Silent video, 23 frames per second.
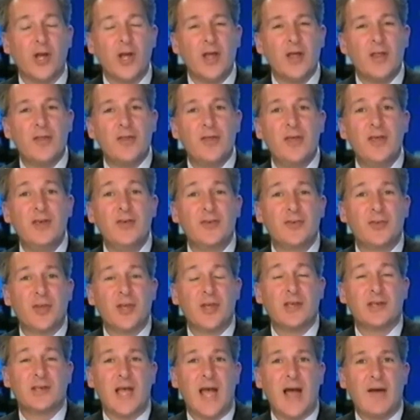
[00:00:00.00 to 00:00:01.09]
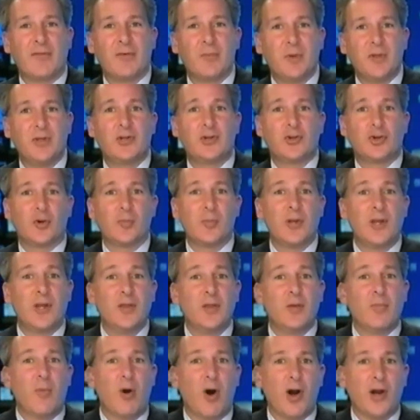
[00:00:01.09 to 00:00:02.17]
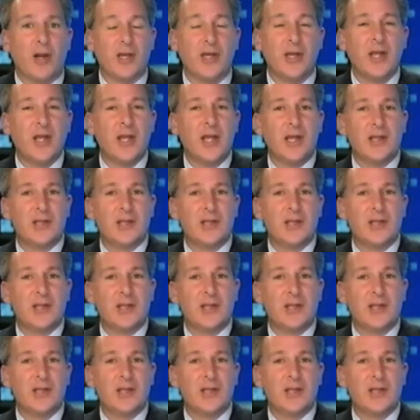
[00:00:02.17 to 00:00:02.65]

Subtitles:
work. These things have to be determined in the market.